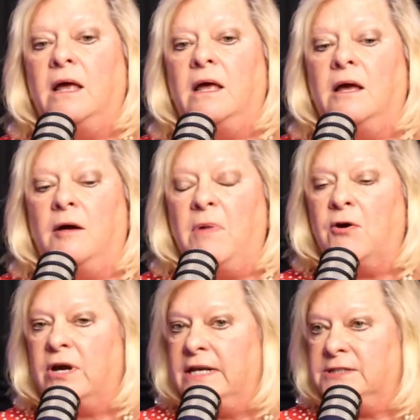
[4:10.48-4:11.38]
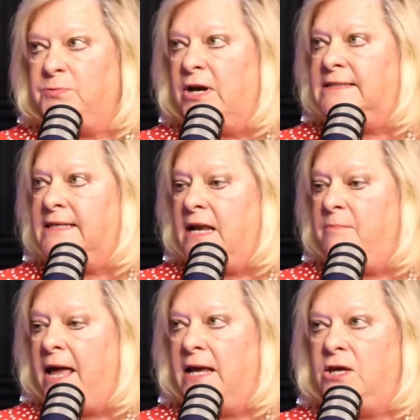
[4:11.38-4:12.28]
American Express,
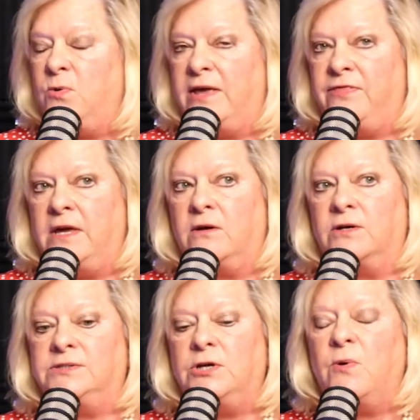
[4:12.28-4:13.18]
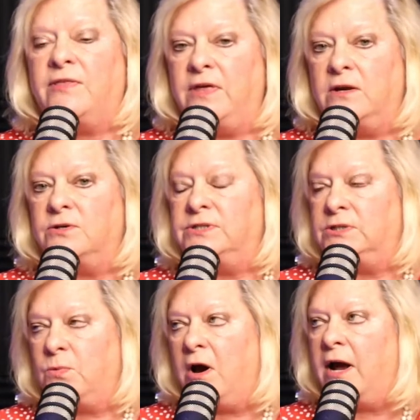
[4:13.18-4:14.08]
Citibank, UA Theaters. UA Theaters is
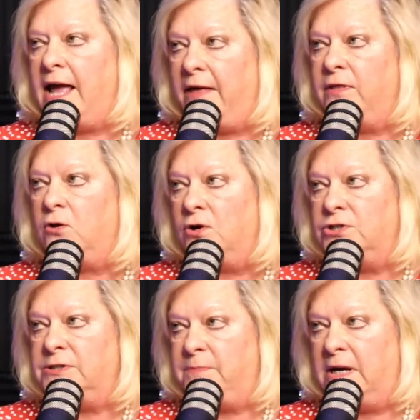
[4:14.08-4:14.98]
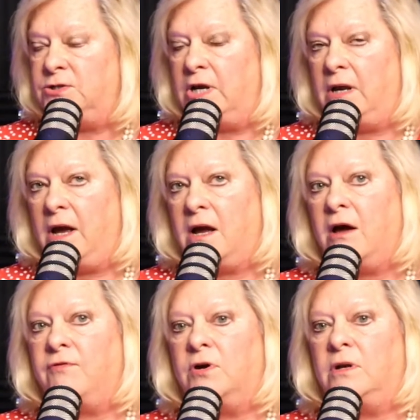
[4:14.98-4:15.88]
where I had the largest budget. I
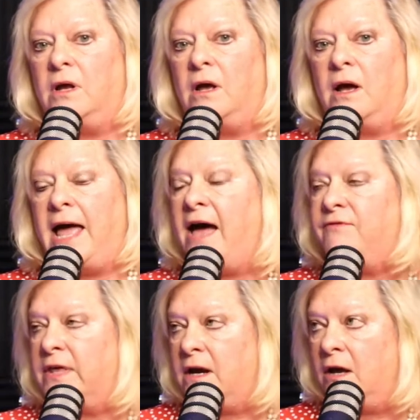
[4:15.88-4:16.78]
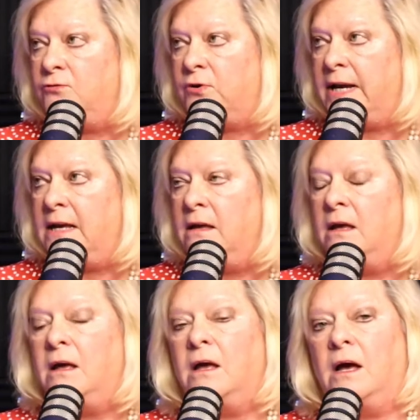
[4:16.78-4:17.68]
covered half the country.
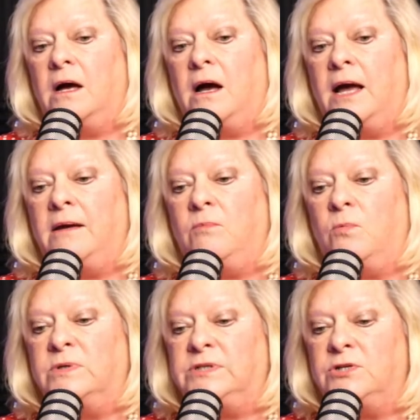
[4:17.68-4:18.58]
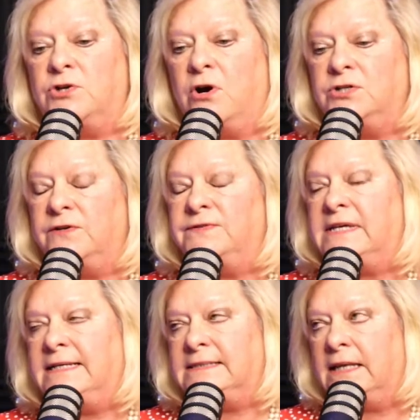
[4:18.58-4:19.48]
I was in charge of
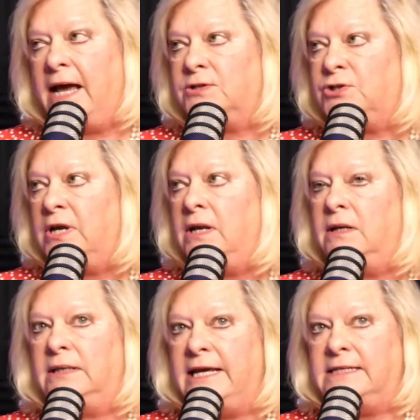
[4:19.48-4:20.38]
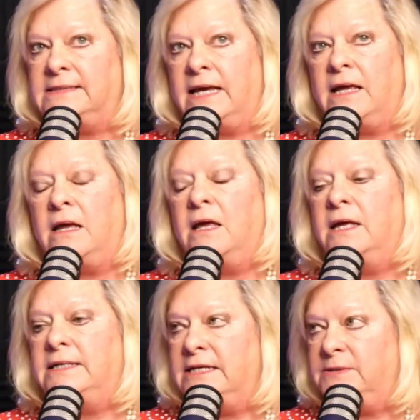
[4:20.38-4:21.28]
site selection, leasing,
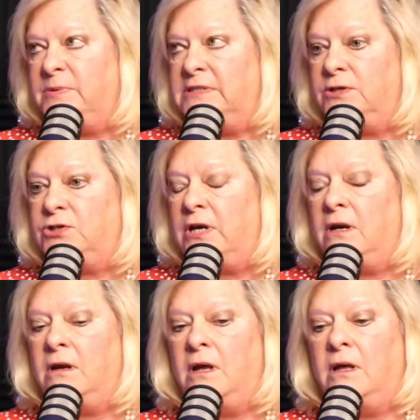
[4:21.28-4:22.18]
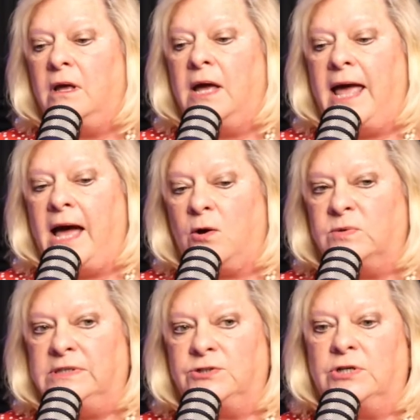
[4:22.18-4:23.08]
disposition,
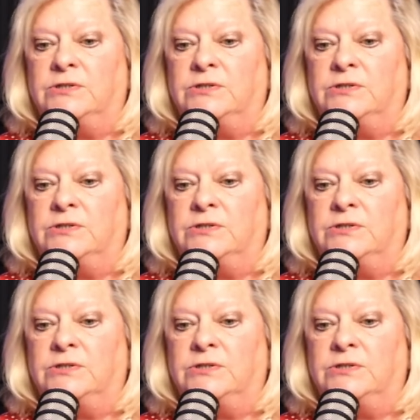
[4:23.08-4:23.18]
acquisition.